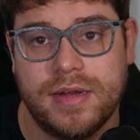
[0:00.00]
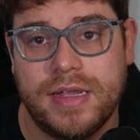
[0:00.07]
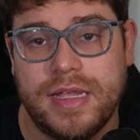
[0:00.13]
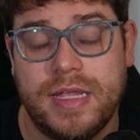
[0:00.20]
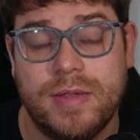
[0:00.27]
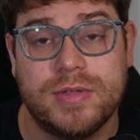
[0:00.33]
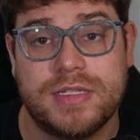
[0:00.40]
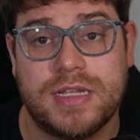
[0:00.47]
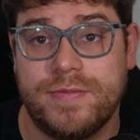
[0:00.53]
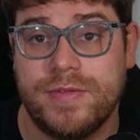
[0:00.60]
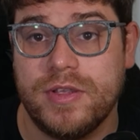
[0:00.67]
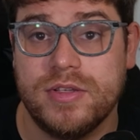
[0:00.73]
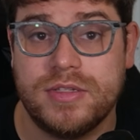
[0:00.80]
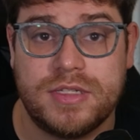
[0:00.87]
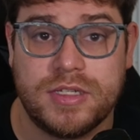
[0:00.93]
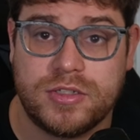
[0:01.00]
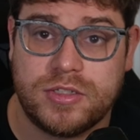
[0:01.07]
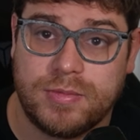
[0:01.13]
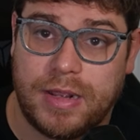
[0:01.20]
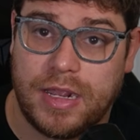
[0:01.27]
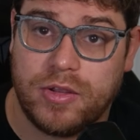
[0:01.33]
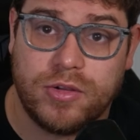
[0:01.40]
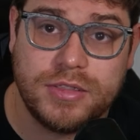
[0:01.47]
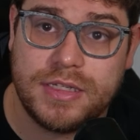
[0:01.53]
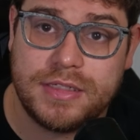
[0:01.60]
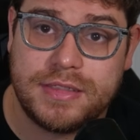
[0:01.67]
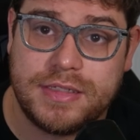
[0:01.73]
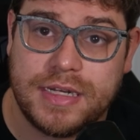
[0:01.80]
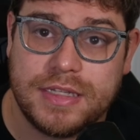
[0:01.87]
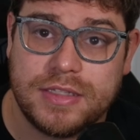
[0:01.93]
He was confused as to why horses
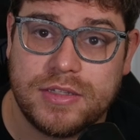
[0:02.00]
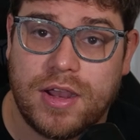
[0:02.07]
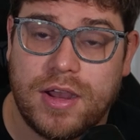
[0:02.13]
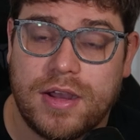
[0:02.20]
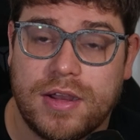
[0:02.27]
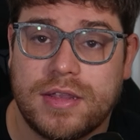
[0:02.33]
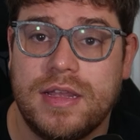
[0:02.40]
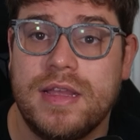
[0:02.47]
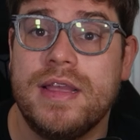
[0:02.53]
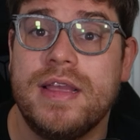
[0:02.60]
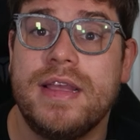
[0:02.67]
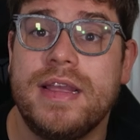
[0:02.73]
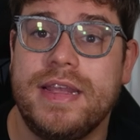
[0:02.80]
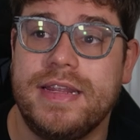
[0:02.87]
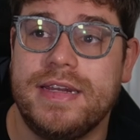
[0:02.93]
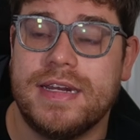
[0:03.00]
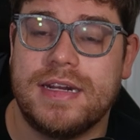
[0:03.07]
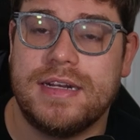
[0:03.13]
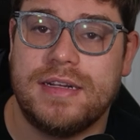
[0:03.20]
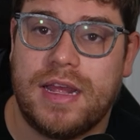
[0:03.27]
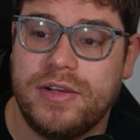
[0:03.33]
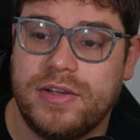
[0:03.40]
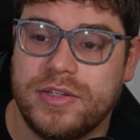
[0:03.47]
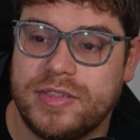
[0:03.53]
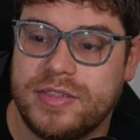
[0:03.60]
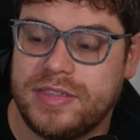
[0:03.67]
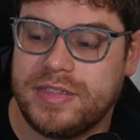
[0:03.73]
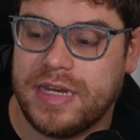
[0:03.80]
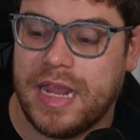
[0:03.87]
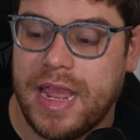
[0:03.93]
didn't talk. He didn't
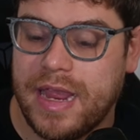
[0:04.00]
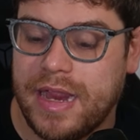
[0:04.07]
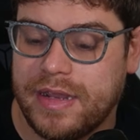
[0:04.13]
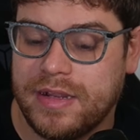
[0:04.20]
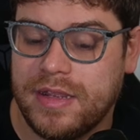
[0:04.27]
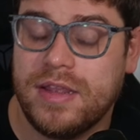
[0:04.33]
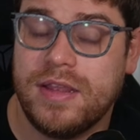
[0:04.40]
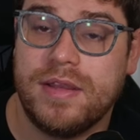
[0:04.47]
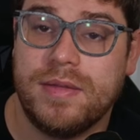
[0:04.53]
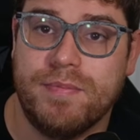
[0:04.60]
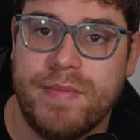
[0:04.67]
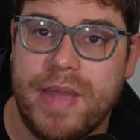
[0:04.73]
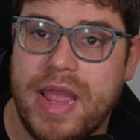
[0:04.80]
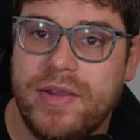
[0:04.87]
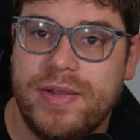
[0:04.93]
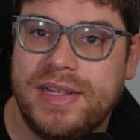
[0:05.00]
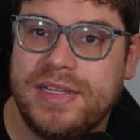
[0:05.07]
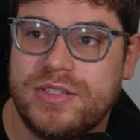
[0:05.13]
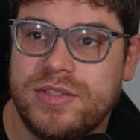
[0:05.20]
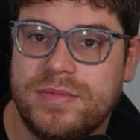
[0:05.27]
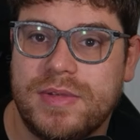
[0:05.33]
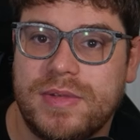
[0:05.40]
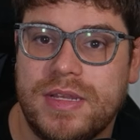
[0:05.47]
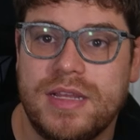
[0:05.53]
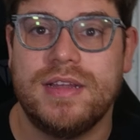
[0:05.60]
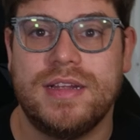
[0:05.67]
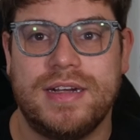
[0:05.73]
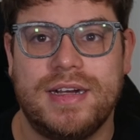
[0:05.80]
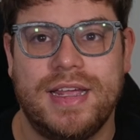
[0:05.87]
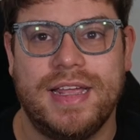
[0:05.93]
understand marriage.
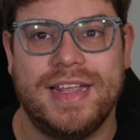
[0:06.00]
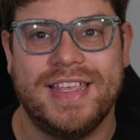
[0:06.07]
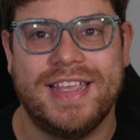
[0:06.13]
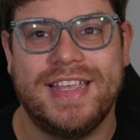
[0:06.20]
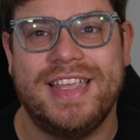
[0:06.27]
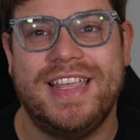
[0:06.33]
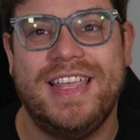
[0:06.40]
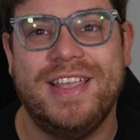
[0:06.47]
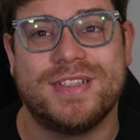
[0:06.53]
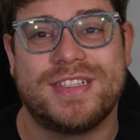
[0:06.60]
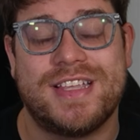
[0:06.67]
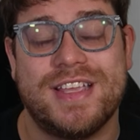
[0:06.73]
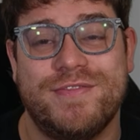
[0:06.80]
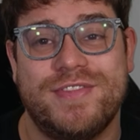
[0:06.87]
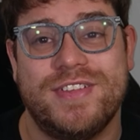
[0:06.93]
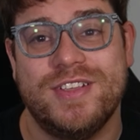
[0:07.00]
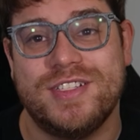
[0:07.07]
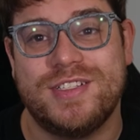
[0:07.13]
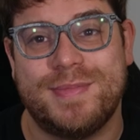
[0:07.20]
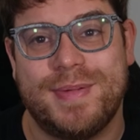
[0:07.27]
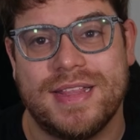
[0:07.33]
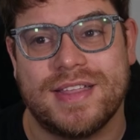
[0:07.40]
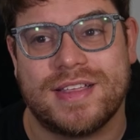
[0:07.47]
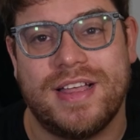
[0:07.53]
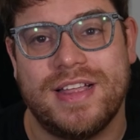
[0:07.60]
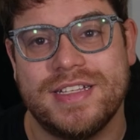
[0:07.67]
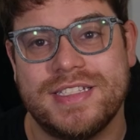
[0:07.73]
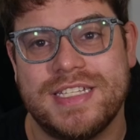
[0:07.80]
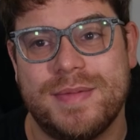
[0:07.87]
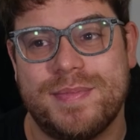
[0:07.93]
Like, he was confused by the
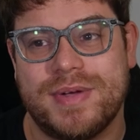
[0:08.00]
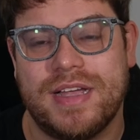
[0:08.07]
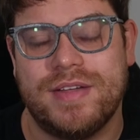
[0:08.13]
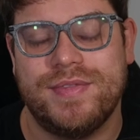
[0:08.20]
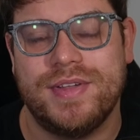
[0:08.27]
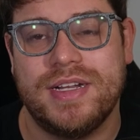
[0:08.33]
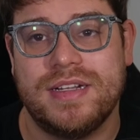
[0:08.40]
concept of it.